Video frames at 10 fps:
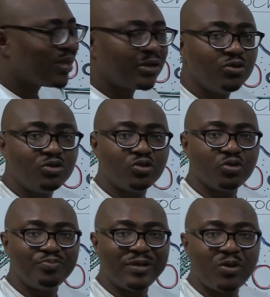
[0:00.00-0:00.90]
we are going
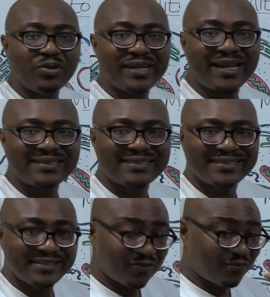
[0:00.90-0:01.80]
to be looking
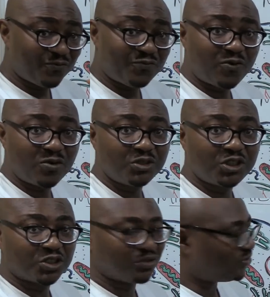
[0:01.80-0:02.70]
at the
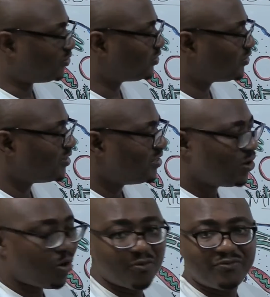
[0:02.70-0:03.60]
functions
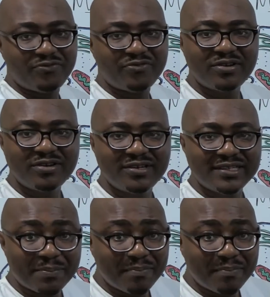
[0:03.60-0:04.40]
of the